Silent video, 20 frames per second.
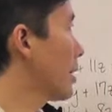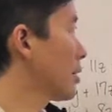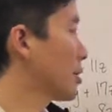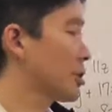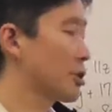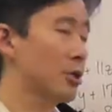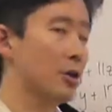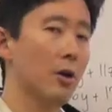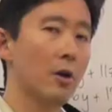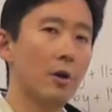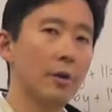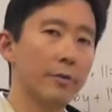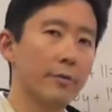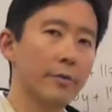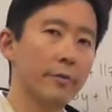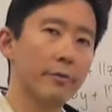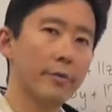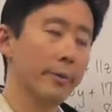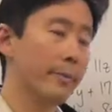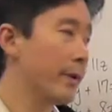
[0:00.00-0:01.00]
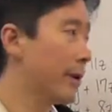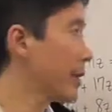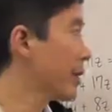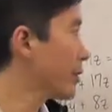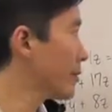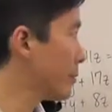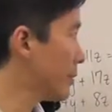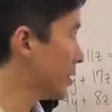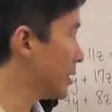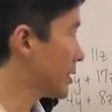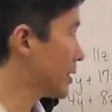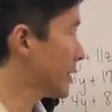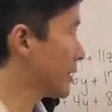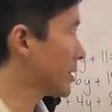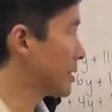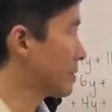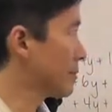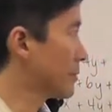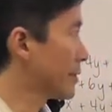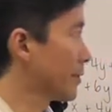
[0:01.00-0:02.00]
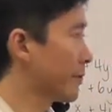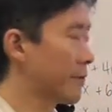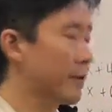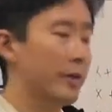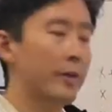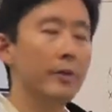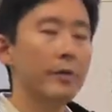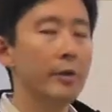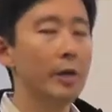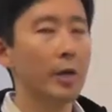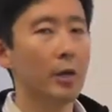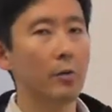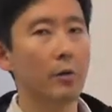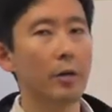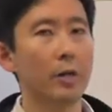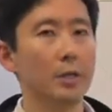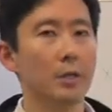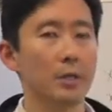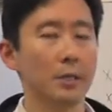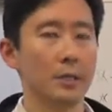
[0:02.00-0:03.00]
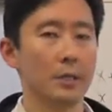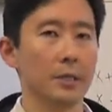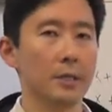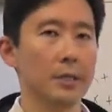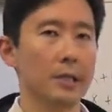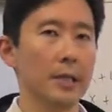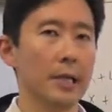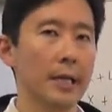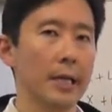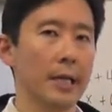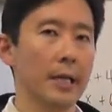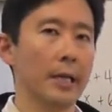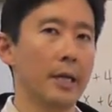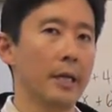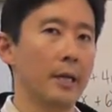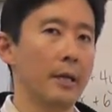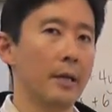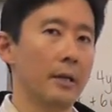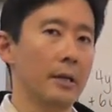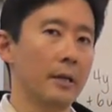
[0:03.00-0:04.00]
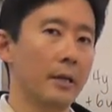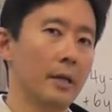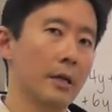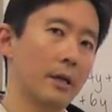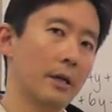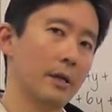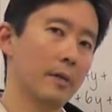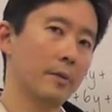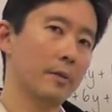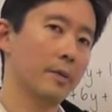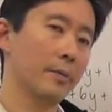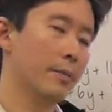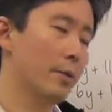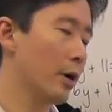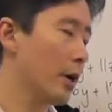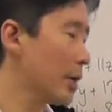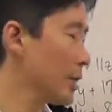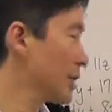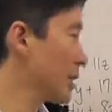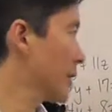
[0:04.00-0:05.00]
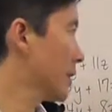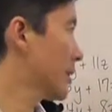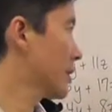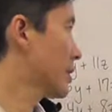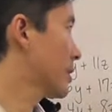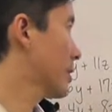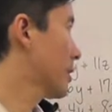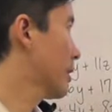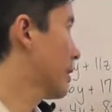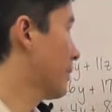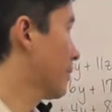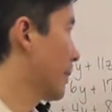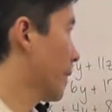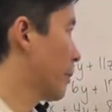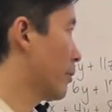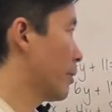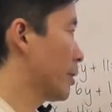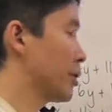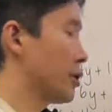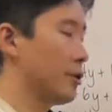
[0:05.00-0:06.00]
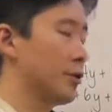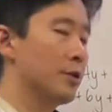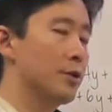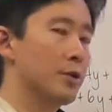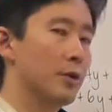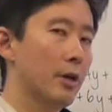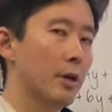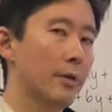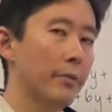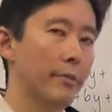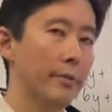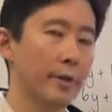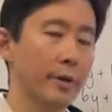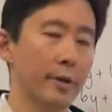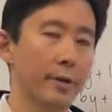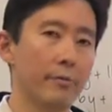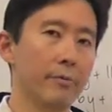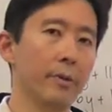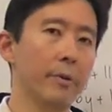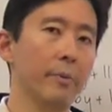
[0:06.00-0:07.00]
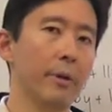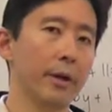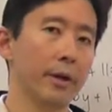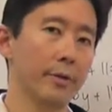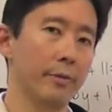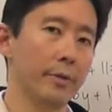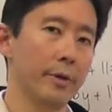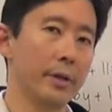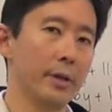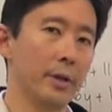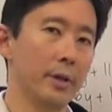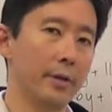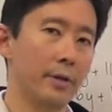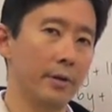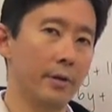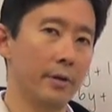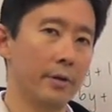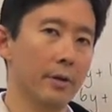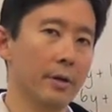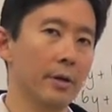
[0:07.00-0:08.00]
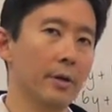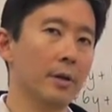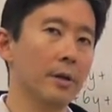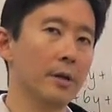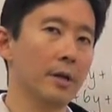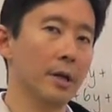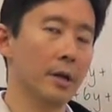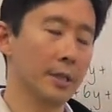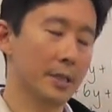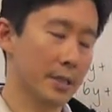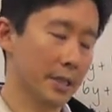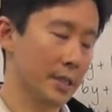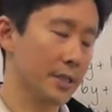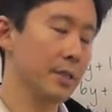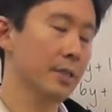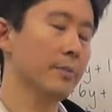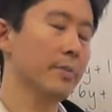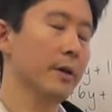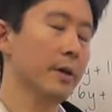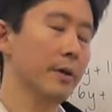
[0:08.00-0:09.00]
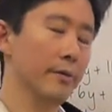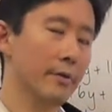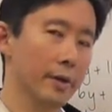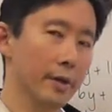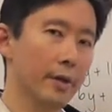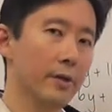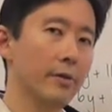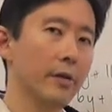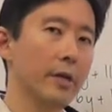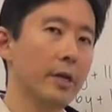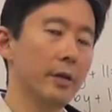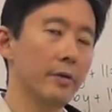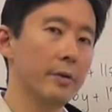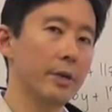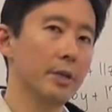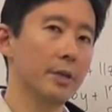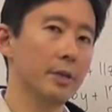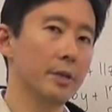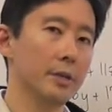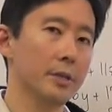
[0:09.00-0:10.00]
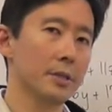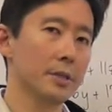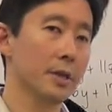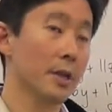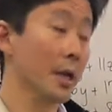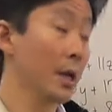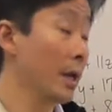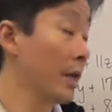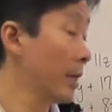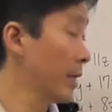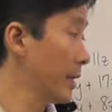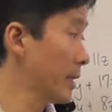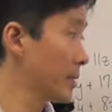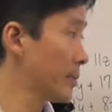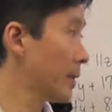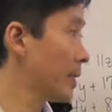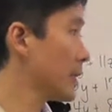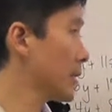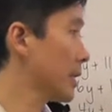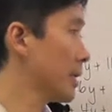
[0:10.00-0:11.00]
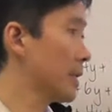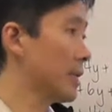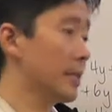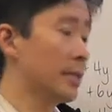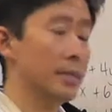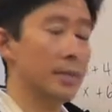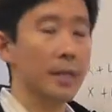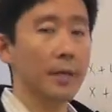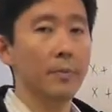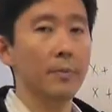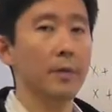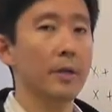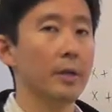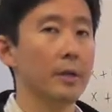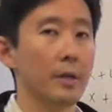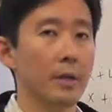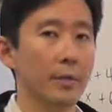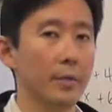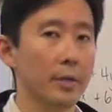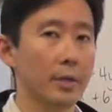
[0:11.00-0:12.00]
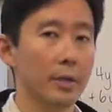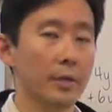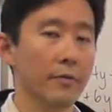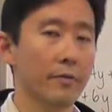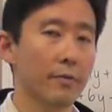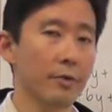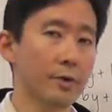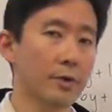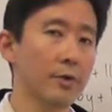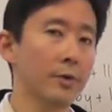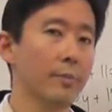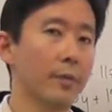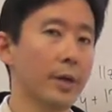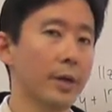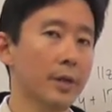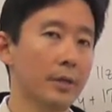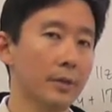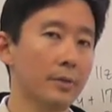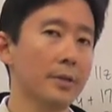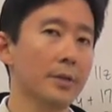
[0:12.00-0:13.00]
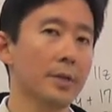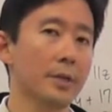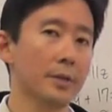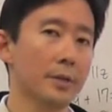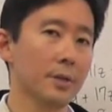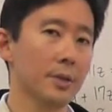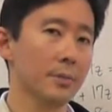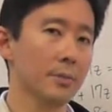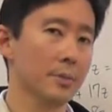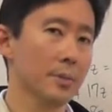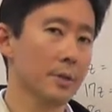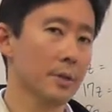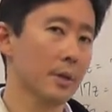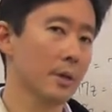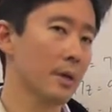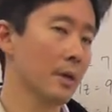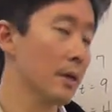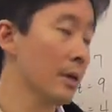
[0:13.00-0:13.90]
how to solve 3x3 systems of linear equations. Now, the process by which you solve a 3x3 system of linear equations is basically the same thing that we did for 2x2 systems.